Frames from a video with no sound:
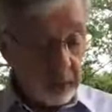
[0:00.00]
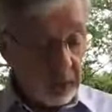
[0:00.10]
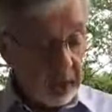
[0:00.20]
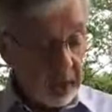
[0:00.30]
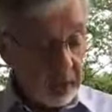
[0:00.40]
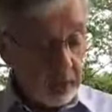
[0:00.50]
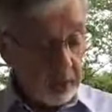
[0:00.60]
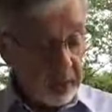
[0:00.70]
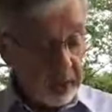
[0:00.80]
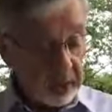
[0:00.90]
and they will
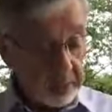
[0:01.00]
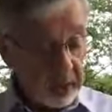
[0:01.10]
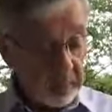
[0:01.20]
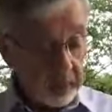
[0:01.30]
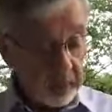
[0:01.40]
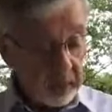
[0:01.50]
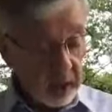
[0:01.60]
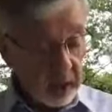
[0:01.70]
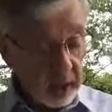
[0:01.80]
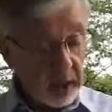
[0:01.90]
be his people, and
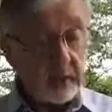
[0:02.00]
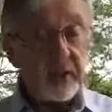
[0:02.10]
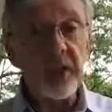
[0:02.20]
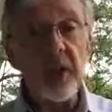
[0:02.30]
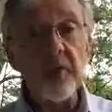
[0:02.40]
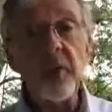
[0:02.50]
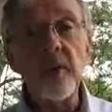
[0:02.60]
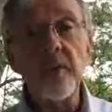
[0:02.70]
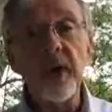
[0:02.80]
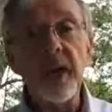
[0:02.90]
God himself
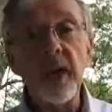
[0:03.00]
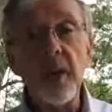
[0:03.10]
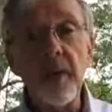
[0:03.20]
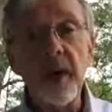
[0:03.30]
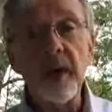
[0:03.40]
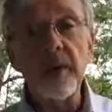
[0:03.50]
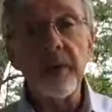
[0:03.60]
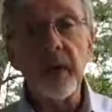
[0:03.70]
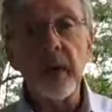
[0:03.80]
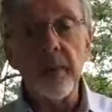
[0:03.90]
will be among
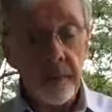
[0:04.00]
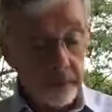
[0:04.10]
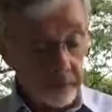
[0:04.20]
them.